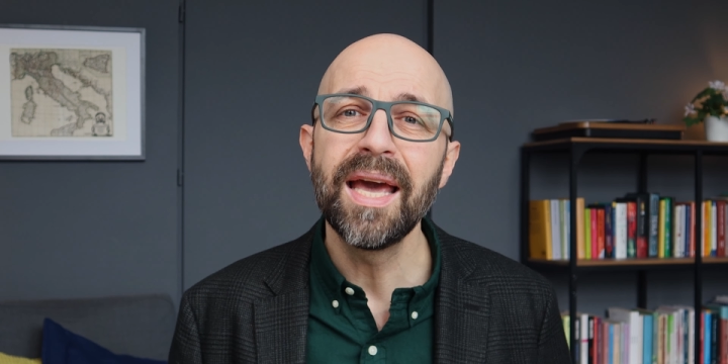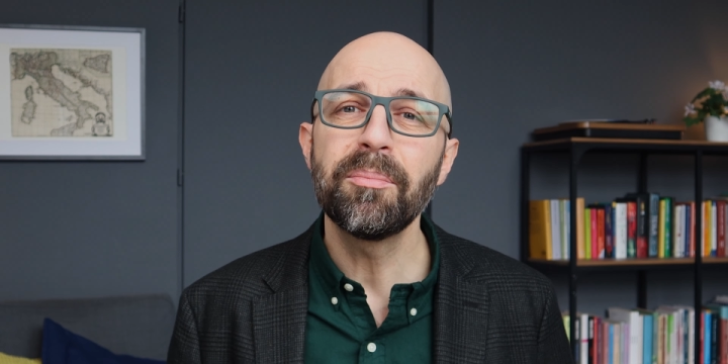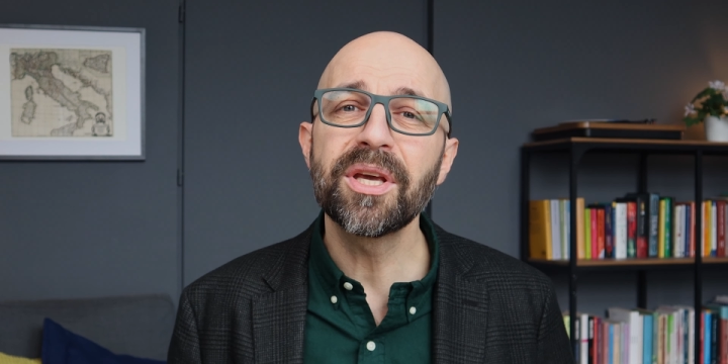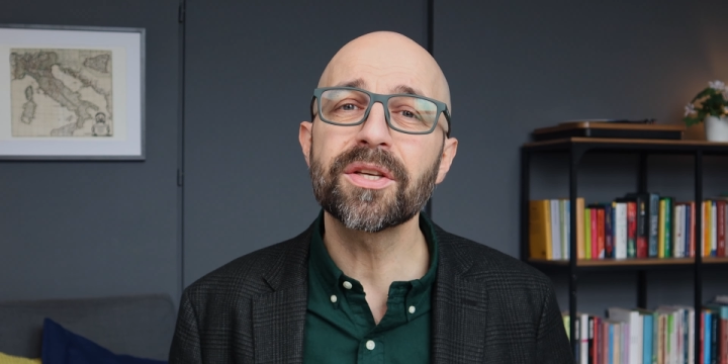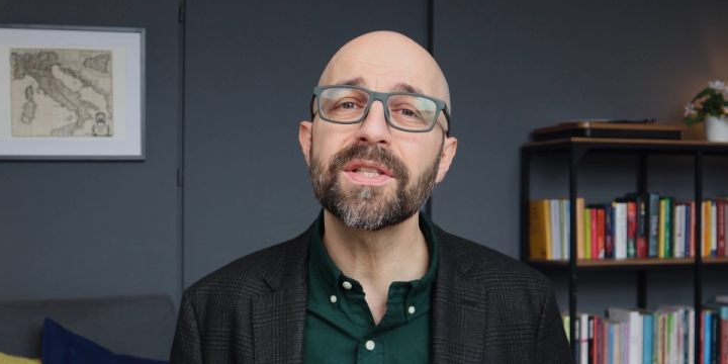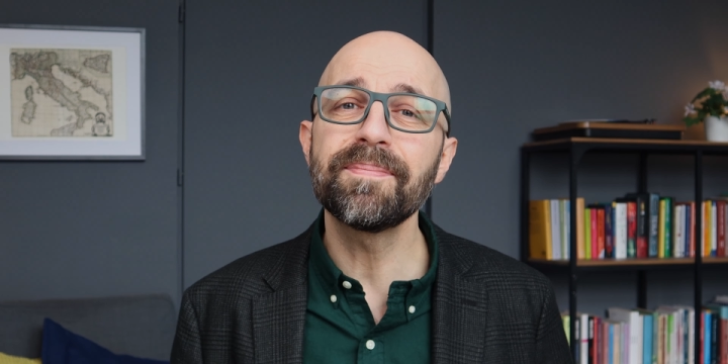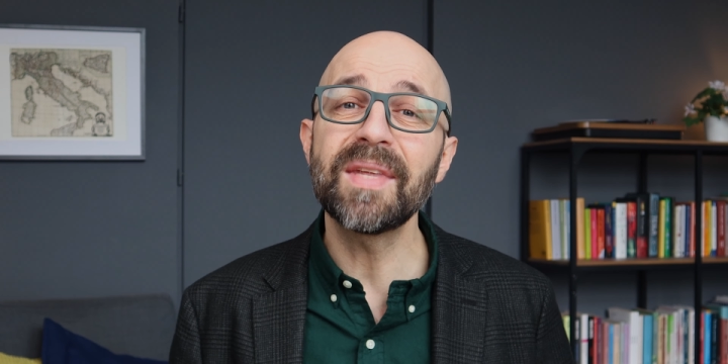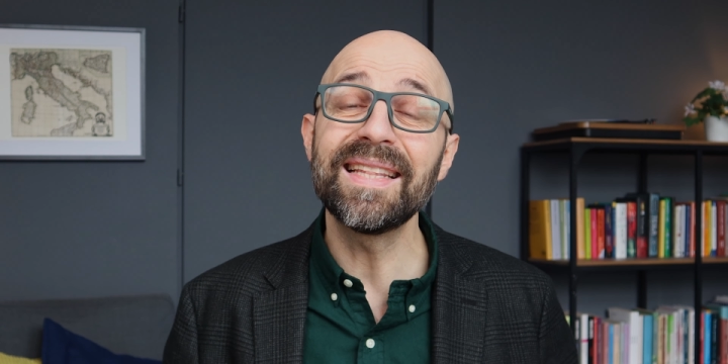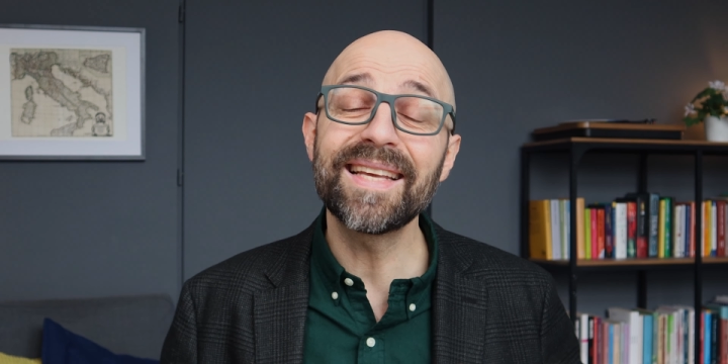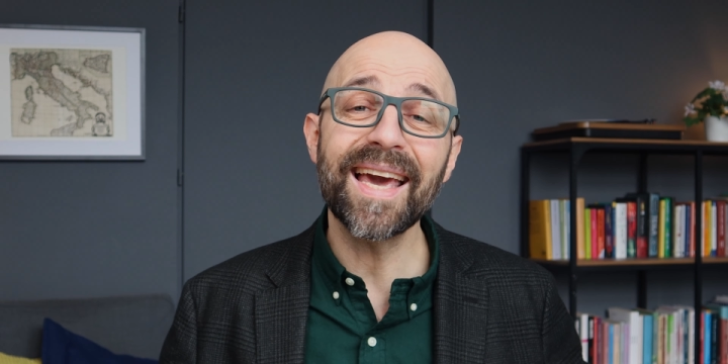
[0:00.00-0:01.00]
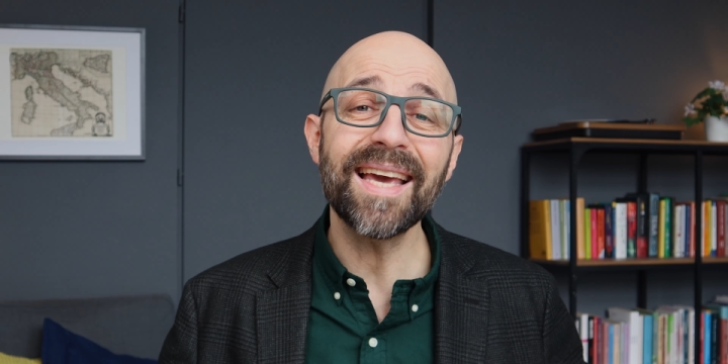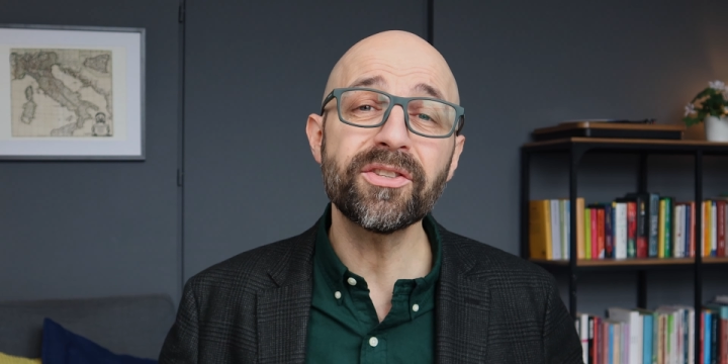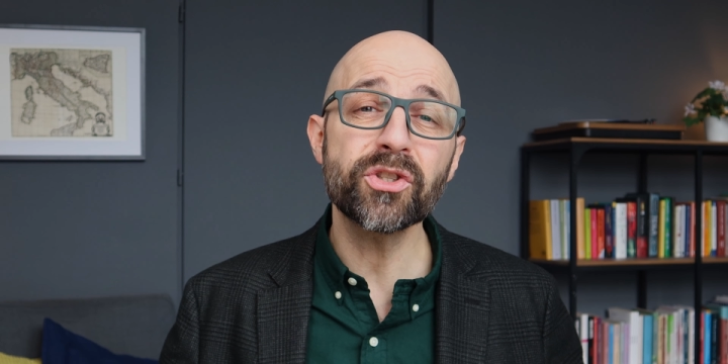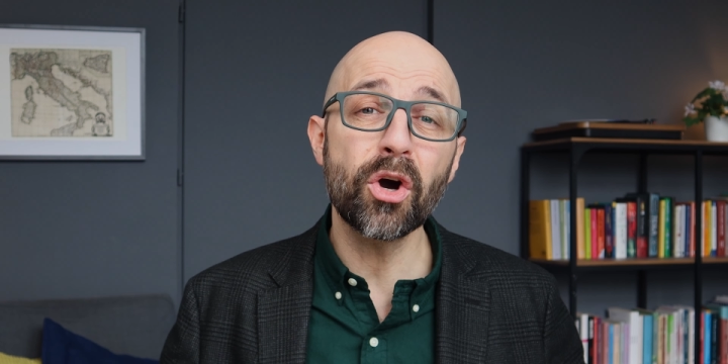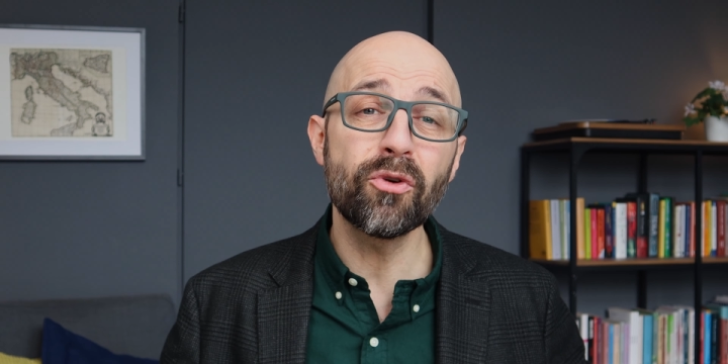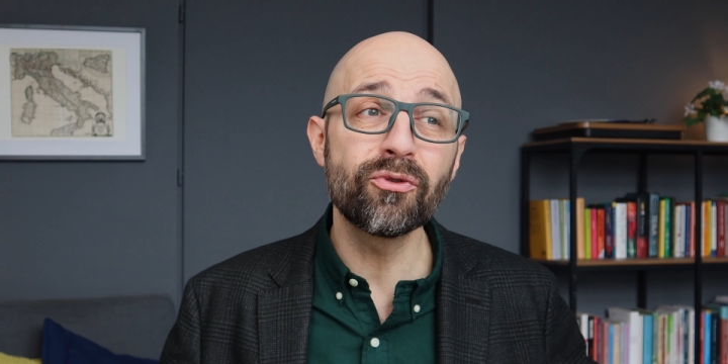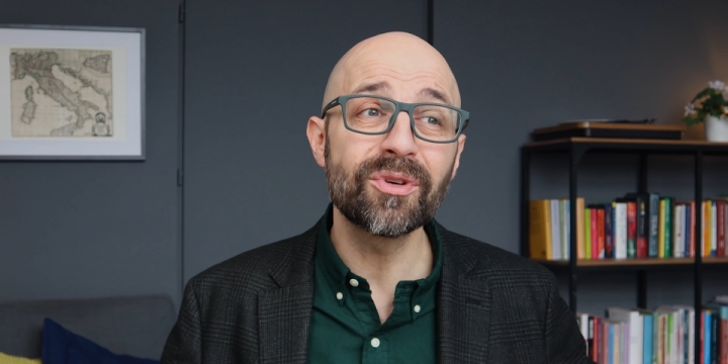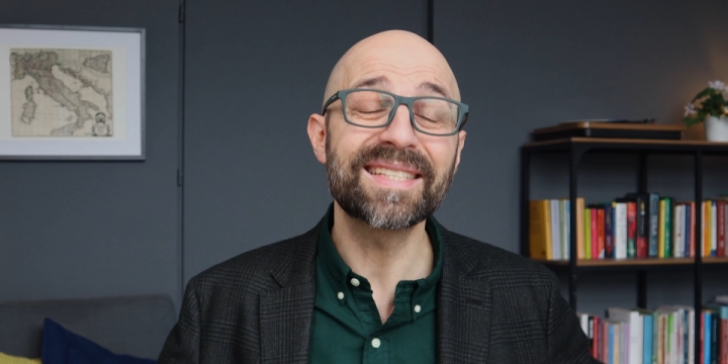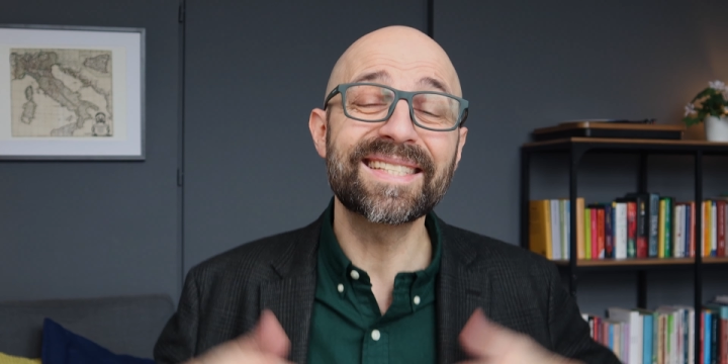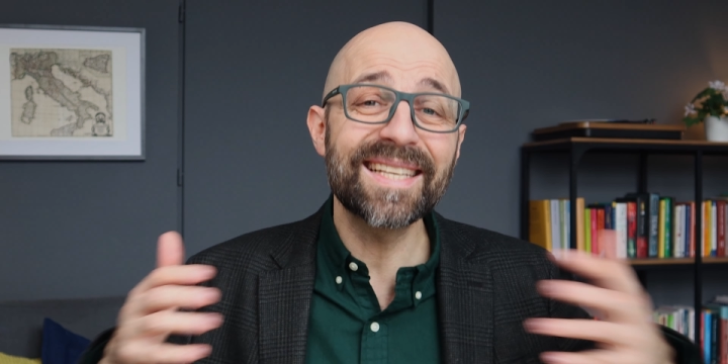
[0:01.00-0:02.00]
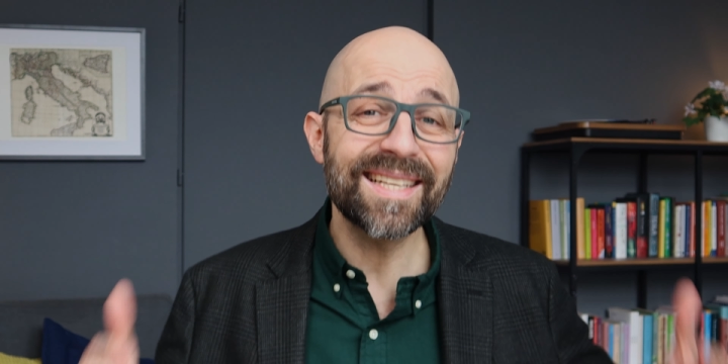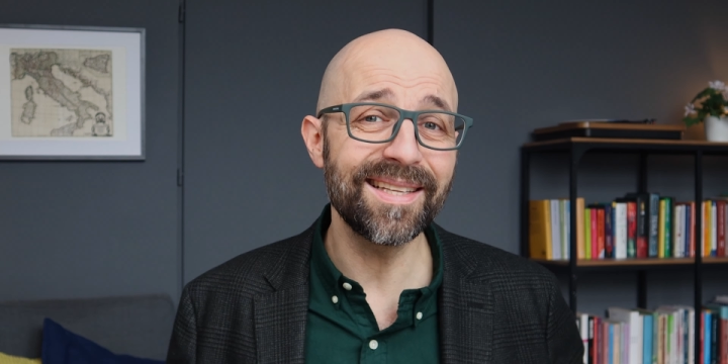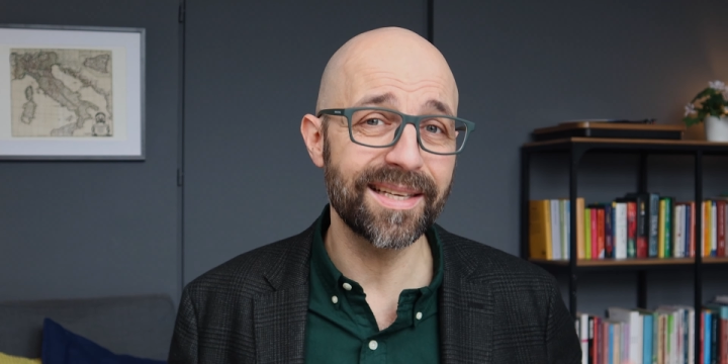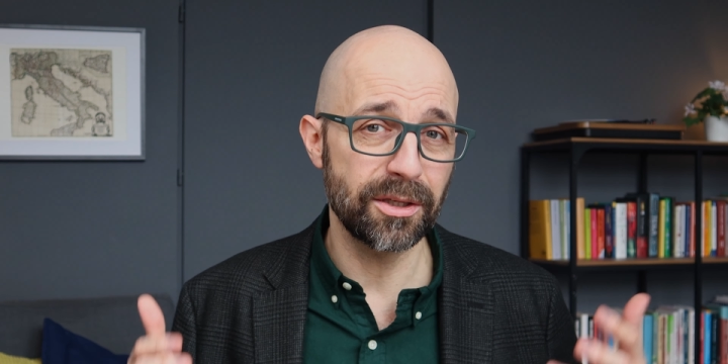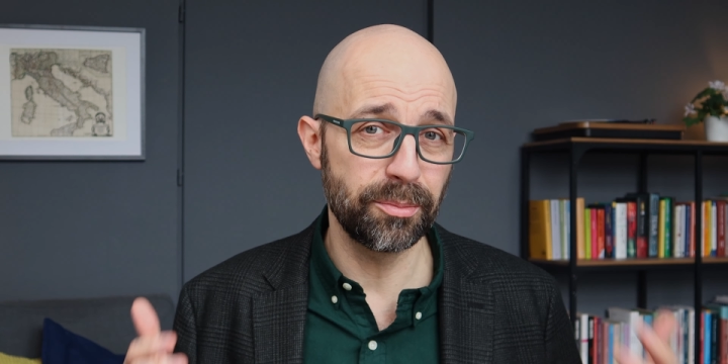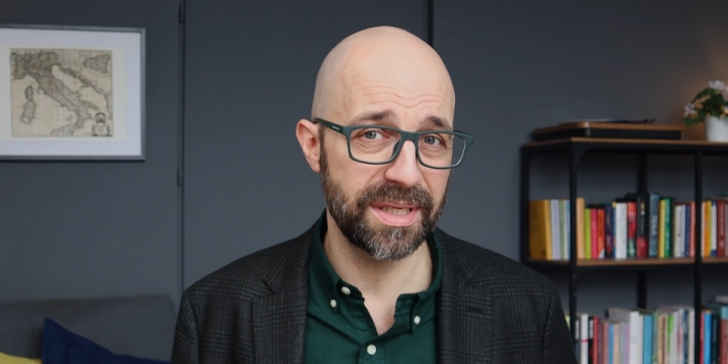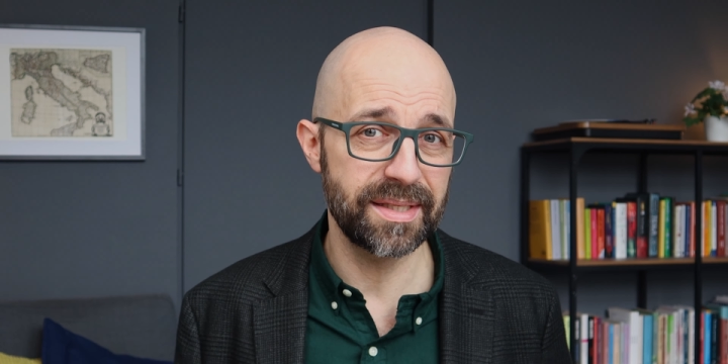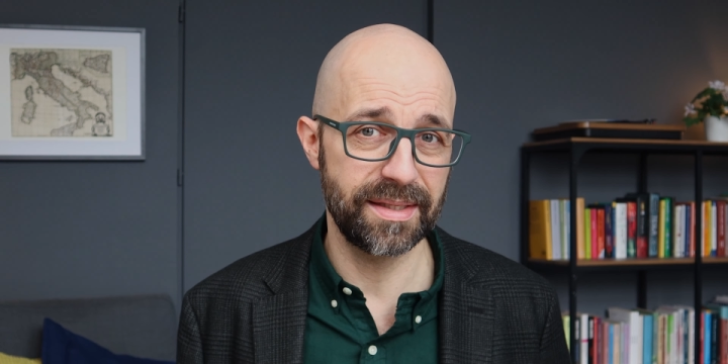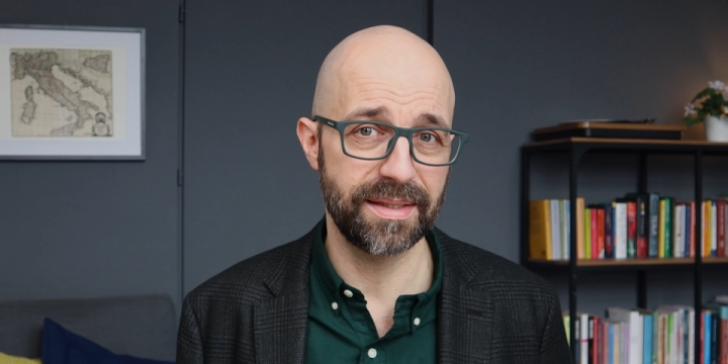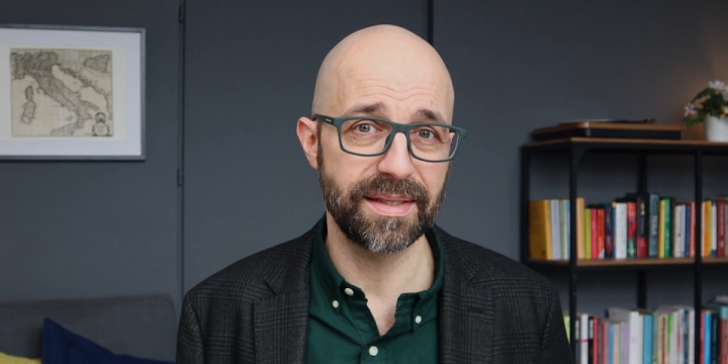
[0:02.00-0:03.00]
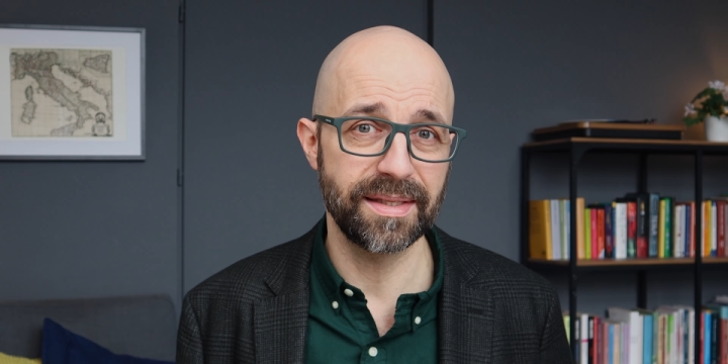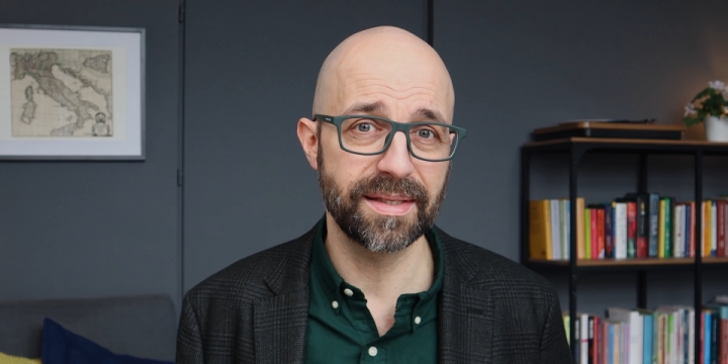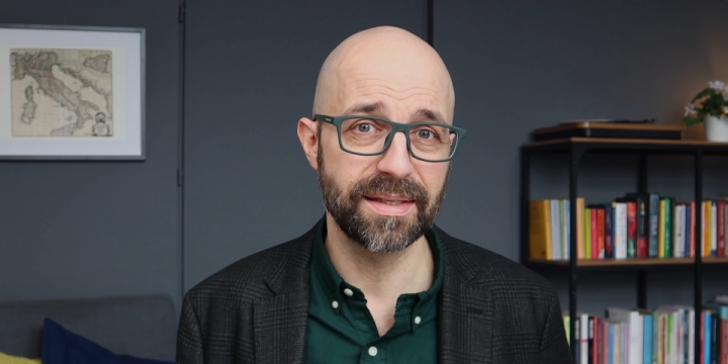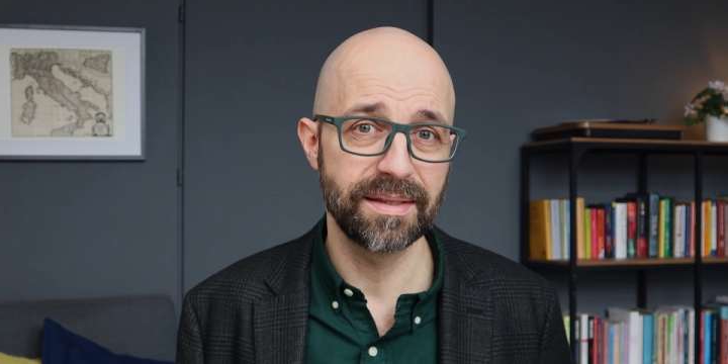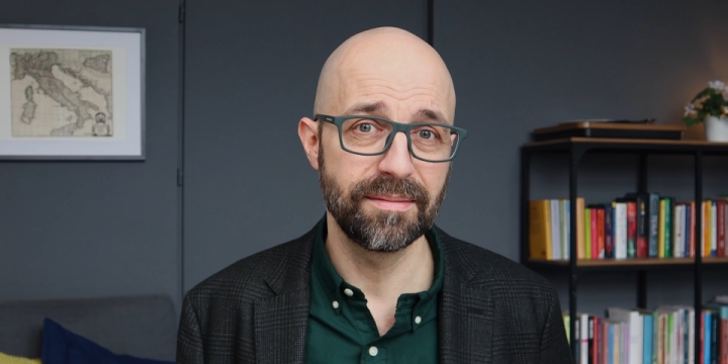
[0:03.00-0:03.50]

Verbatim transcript: because in case of cyclical businesses,